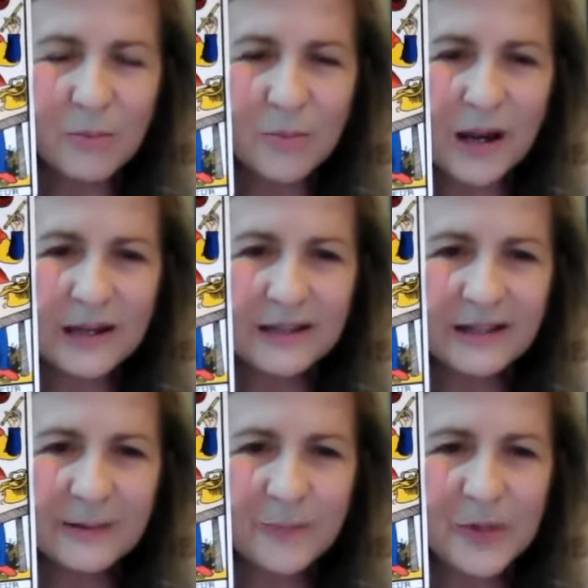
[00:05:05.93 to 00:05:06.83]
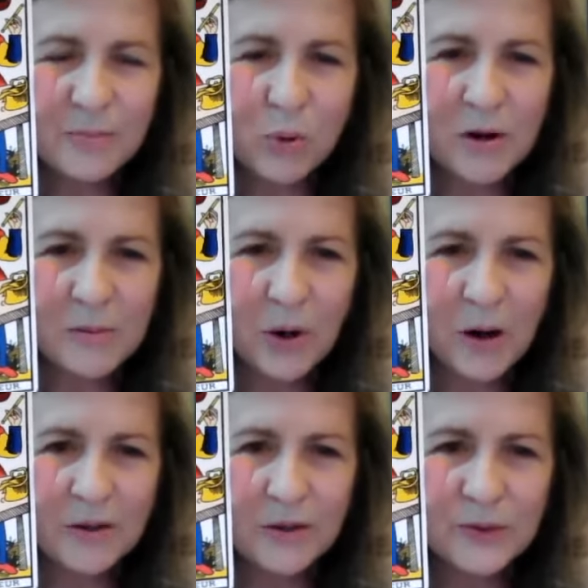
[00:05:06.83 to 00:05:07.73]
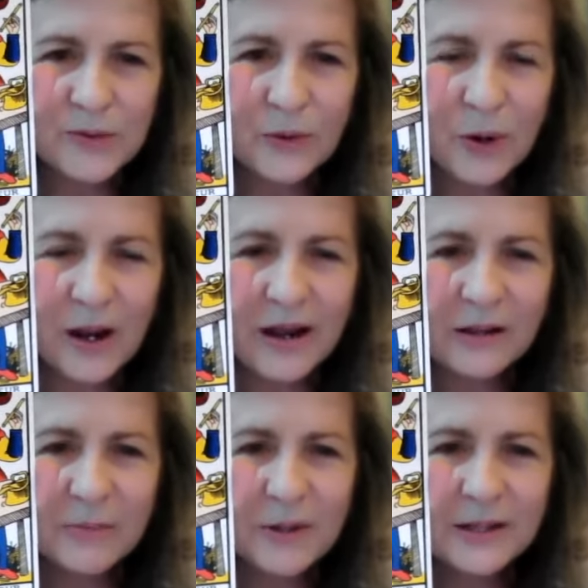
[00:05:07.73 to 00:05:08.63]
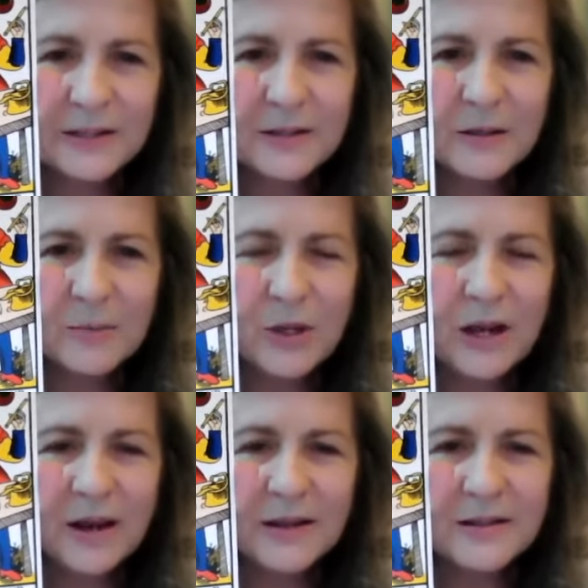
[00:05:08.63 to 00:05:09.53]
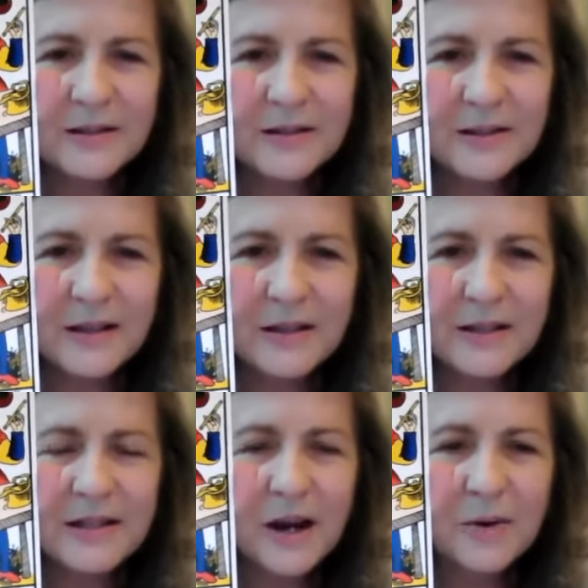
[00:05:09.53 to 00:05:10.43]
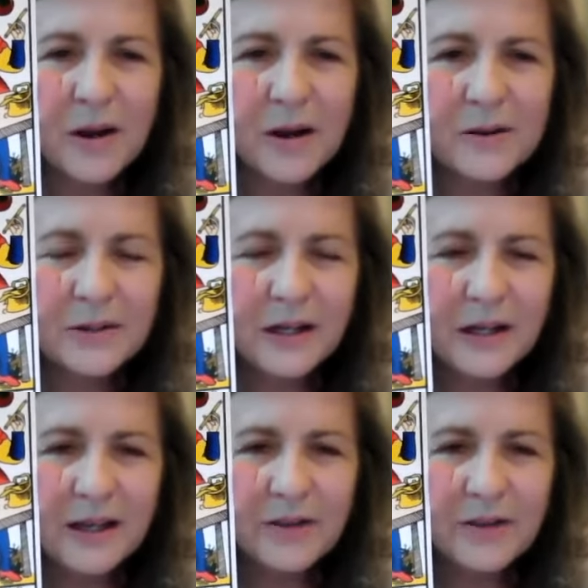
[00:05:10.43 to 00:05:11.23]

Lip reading: But the important part of those 4 elements, because in the tarot,